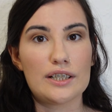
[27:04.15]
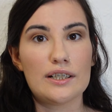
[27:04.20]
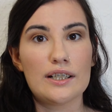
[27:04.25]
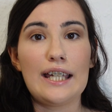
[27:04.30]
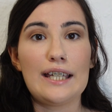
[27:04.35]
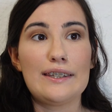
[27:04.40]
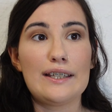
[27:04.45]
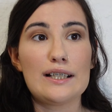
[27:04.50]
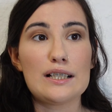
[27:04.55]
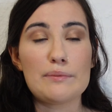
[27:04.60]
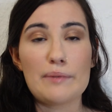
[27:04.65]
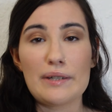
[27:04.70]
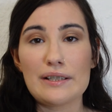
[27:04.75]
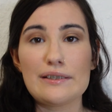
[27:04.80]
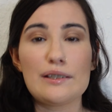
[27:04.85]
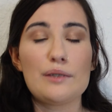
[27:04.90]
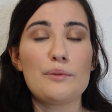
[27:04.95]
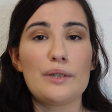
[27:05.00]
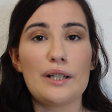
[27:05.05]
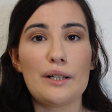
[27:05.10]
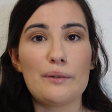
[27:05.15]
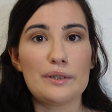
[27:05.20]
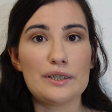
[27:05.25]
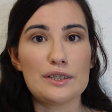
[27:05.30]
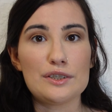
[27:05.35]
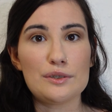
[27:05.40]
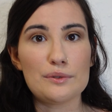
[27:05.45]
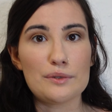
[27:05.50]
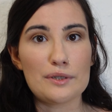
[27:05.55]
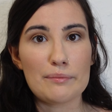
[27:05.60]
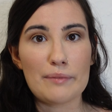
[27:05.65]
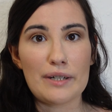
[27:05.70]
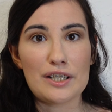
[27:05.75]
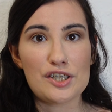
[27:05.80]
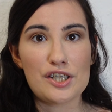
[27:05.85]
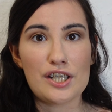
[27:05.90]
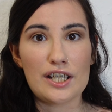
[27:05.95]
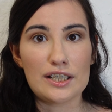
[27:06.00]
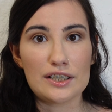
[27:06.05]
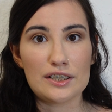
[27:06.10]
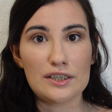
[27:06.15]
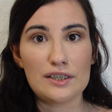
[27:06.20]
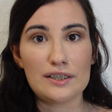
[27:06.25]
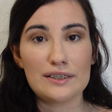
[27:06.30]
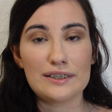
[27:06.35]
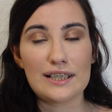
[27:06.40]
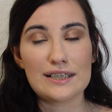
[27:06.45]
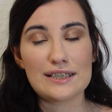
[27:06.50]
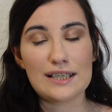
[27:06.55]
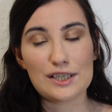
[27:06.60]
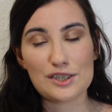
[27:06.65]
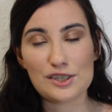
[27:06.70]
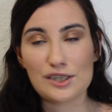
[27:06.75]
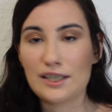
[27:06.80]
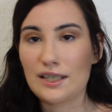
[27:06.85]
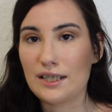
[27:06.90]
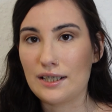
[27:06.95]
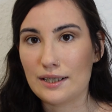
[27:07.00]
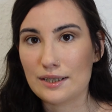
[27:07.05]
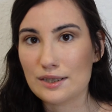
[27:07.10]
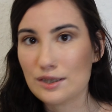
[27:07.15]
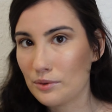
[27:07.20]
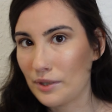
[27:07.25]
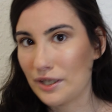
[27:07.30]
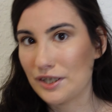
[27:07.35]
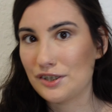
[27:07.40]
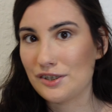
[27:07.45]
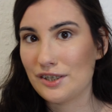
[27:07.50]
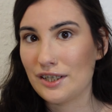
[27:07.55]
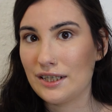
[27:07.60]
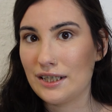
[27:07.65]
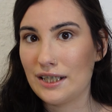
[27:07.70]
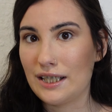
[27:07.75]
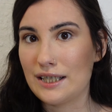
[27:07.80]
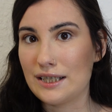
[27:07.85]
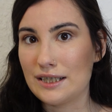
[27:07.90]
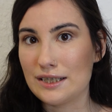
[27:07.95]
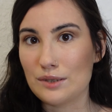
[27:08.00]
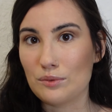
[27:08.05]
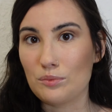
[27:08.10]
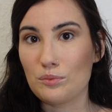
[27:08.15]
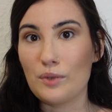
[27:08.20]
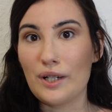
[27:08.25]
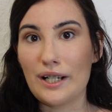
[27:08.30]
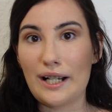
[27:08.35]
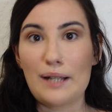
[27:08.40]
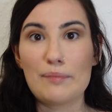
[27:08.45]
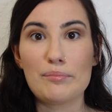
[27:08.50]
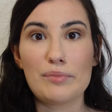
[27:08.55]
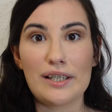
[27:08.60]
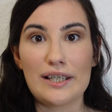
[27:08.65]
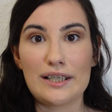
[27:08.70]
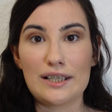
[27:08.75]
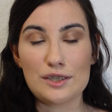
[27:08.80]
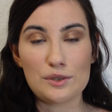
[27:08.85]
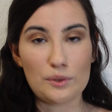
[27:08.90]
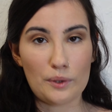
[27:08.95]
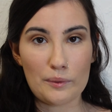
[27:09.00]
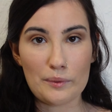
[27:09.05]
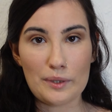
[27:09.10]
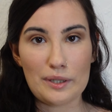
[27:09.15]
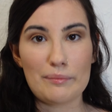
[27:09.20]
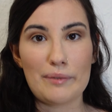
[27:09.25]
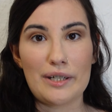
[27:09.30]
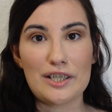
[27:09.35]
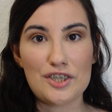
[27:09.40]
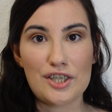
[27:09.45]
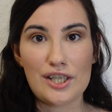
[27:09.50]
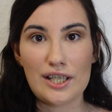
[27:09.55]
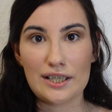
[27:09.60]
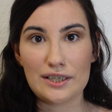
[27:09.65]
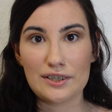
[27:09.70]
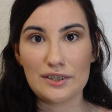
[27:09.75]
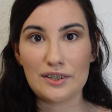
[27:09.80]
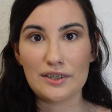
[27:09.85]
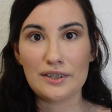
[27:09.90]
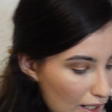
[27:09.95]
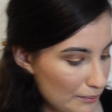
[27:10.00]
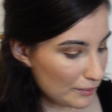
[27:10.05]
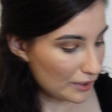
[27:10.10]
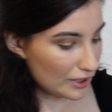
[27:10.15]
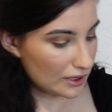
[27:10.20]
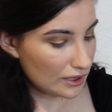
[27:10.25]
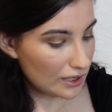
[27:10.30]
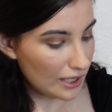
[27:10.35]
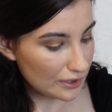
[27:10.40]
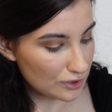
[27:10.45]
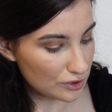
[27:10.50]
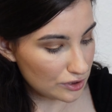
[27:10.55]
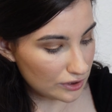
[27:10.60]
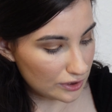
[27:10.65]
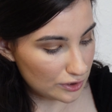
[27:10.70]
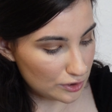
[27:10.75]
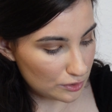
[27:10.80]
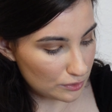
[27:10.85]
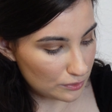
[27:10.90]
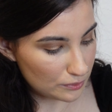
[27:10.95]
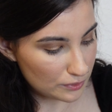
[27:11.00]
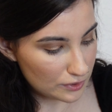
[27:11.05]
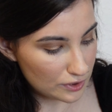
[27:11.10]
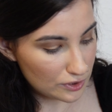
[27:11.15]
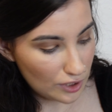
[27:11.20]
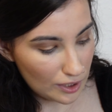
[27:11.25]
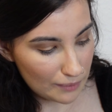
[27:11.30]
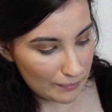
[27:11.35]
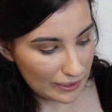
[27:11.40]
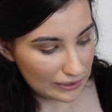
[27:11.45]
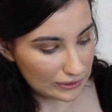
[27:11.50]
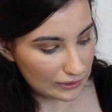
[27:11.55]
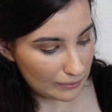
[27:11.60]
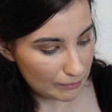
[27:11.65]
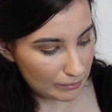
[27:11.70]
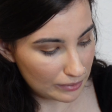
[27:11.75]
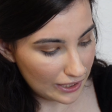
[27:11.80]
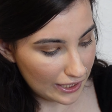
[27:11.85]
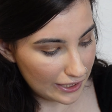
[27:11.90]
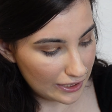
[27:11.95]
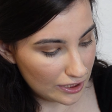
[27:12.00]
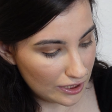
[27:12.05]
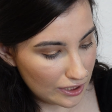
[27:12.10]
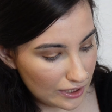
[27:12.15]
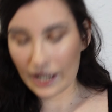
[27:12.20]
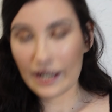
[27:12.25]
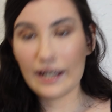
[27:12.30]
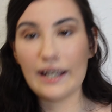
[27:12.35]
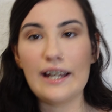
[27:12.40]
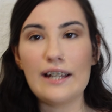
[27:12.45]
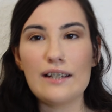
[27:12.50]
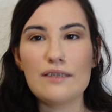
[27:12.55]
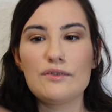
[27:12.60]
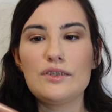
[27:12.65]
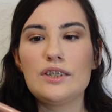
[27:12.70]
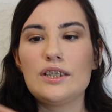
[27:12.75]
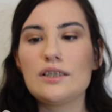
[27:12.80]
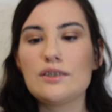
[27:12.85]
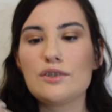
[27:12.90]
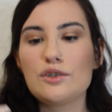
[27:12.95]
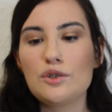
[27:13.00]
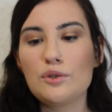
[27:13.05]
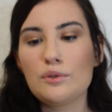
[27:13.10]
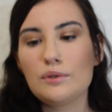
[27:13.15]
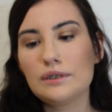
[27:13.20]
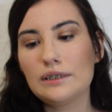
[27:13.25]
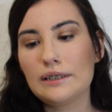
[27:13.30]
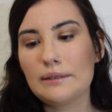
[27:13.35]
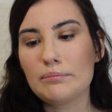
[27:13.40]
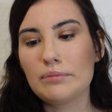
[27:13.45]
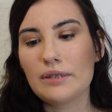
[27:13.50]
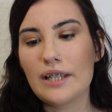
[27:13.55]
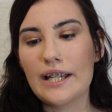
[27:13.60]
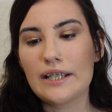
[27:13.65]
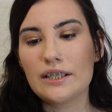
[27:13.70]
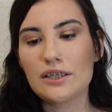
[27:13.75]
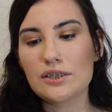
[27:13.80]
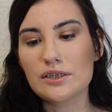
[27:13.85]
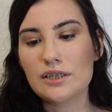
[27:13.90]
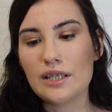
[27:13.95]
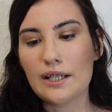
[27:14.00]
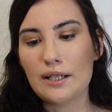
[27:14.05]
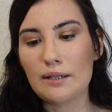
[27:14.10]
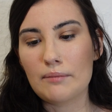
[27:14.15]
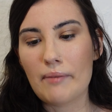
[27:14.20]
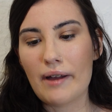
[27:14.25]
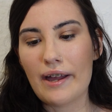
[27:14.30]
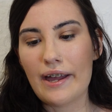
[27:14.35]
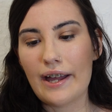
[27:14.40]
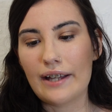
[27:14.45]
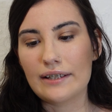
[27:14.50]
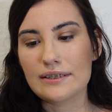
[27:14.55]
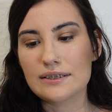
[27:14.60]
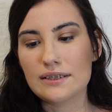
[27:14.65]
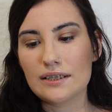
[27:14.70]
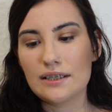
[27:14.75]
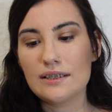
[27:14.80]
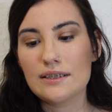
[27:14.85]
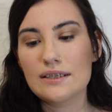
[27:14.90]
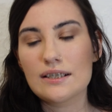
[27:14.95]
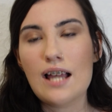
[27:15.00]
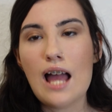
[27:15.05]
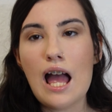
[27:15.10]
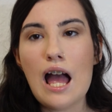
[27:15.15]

And that's basically what I want to do with my channel. That's actually the next question, is what I plan on doing with my channel. I'm gonna actually start my lip liner. I have these two lip liners here by Essence.